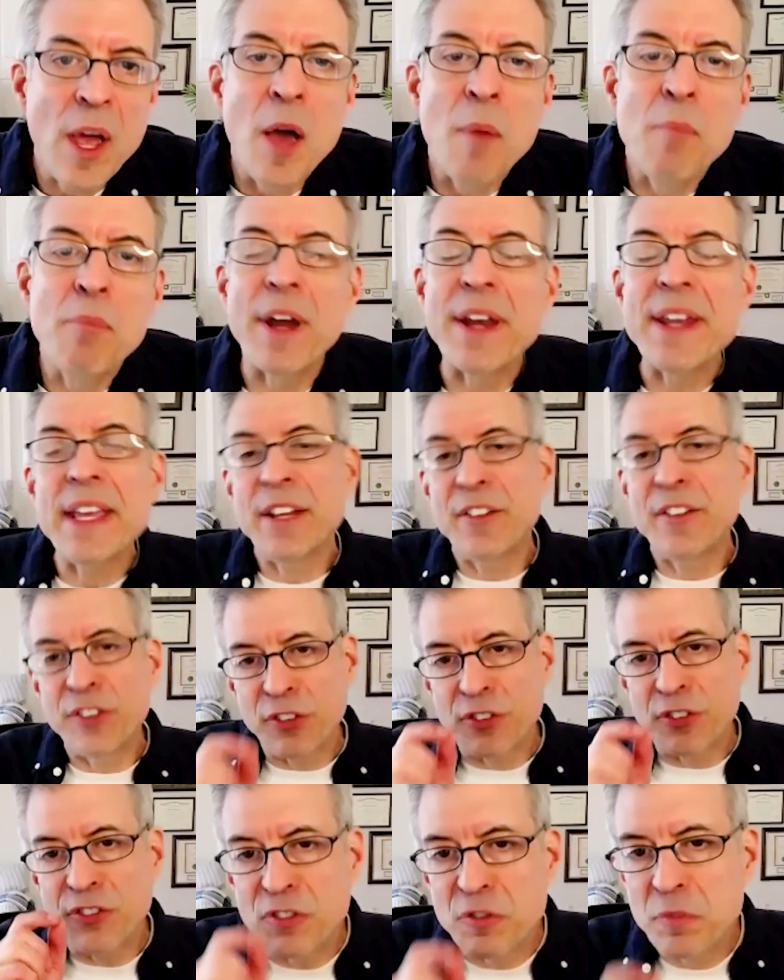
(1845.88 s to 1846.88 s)
but it's a
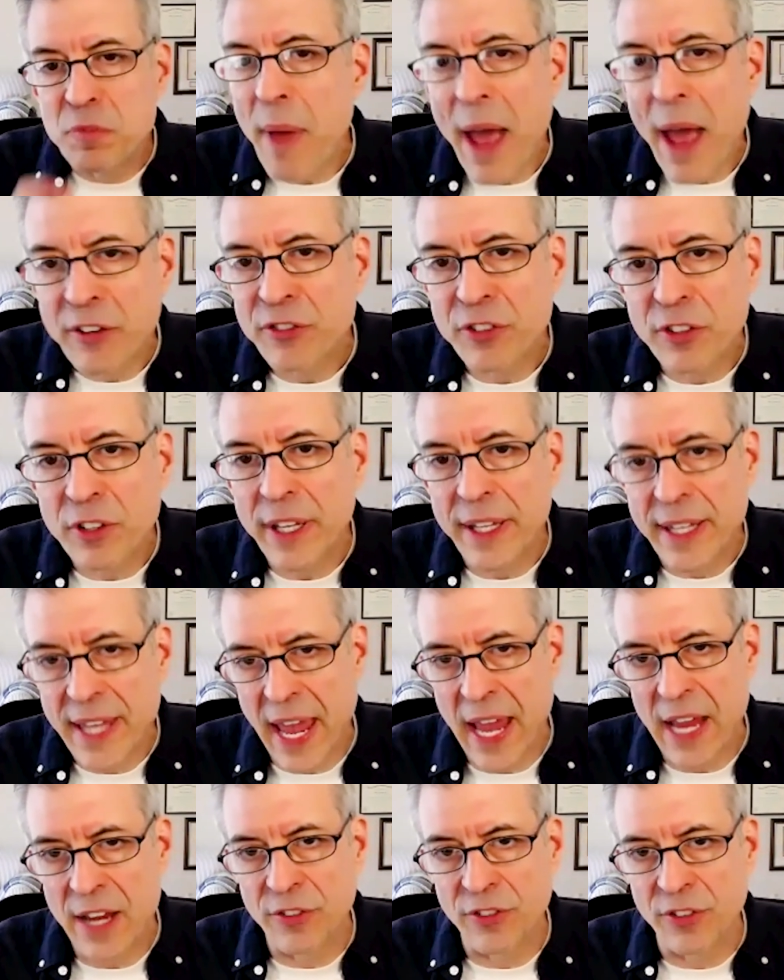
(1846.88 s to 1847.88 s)
special
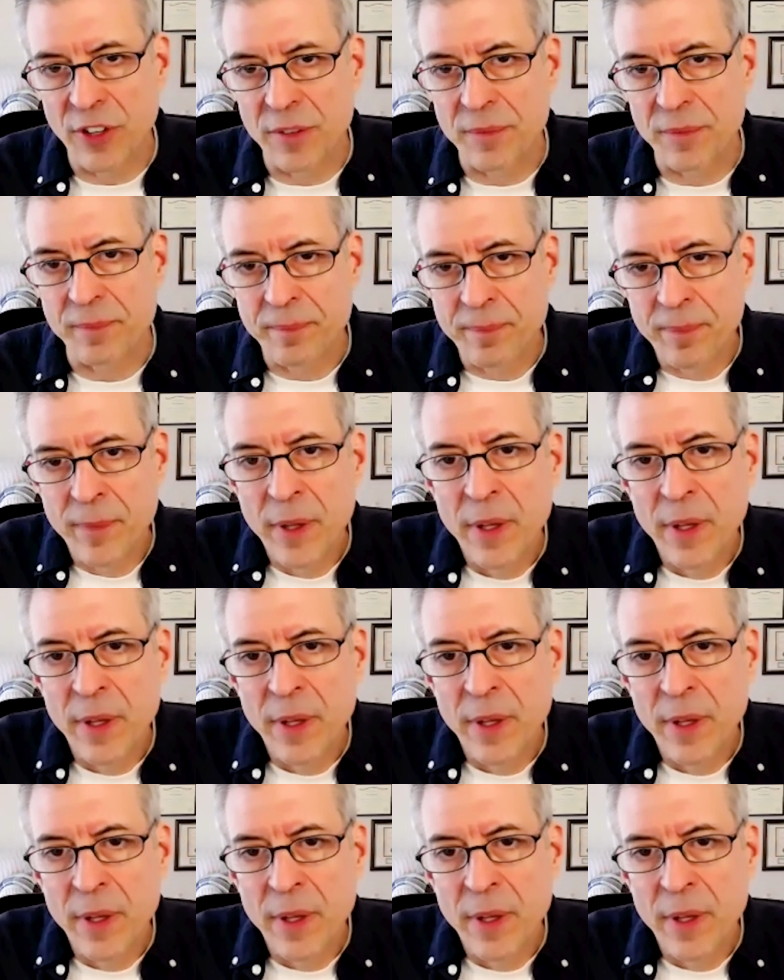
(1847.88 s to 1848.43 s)
occasion.